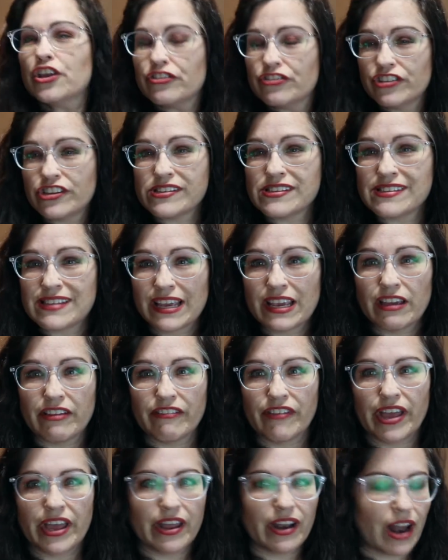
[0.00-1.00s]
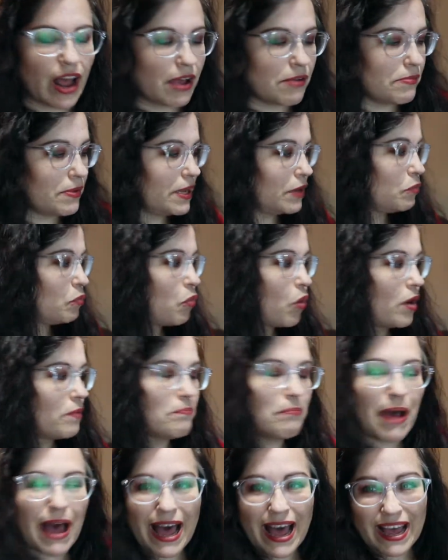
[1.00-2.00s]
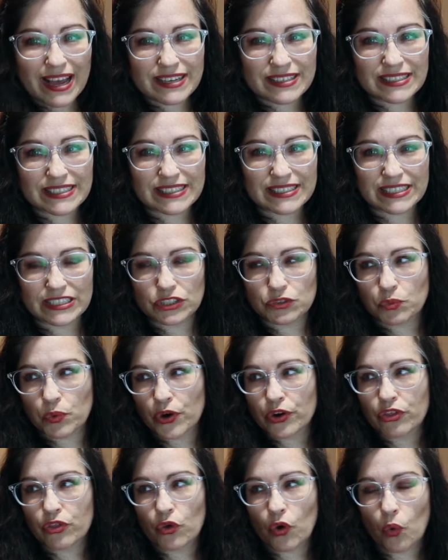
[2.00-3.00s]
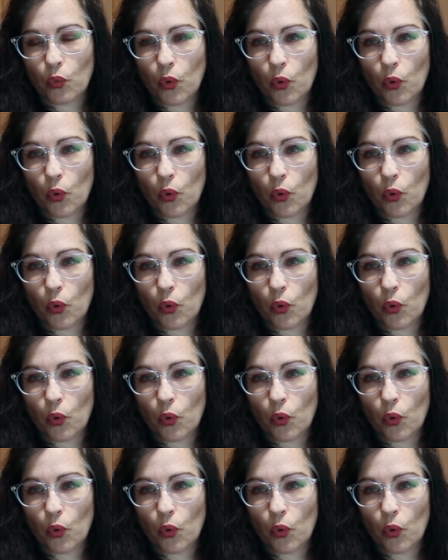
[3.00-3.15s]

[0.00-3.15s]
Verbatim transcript: Just think of it. I mean, one box is worth